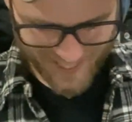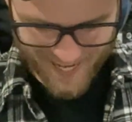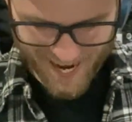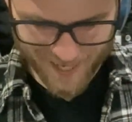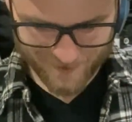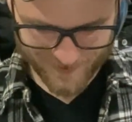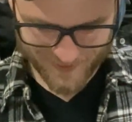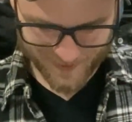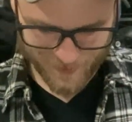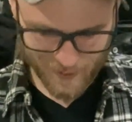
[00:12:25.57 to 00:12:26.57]
Yeah,
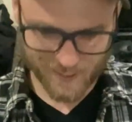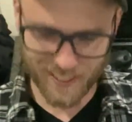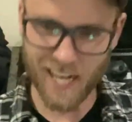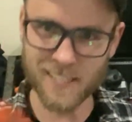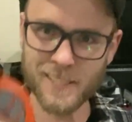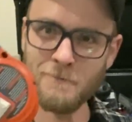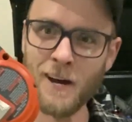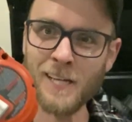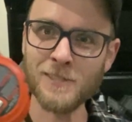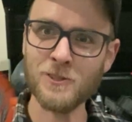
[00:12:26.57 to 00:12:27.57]
with its
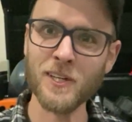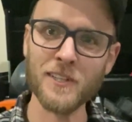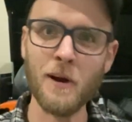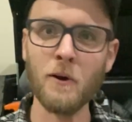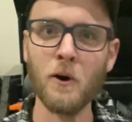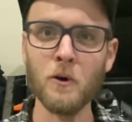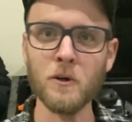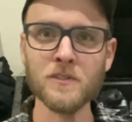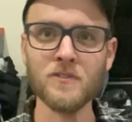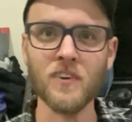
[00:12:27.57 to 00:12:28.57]
customized drilled out
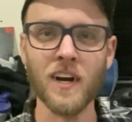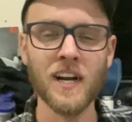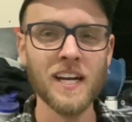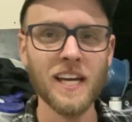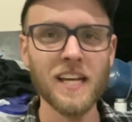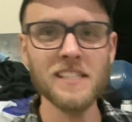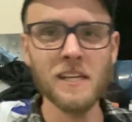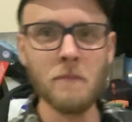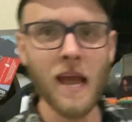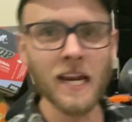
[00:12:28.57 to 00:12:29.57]
holes for
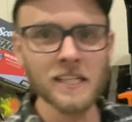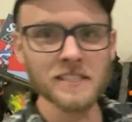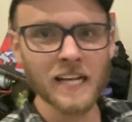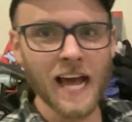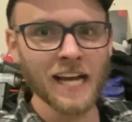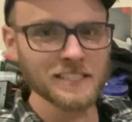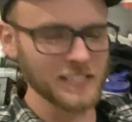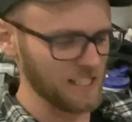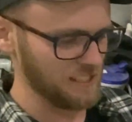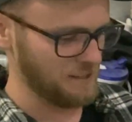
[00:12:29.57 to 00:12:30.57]
easy maintenance and
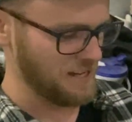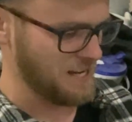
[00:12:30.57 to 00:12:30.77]
access.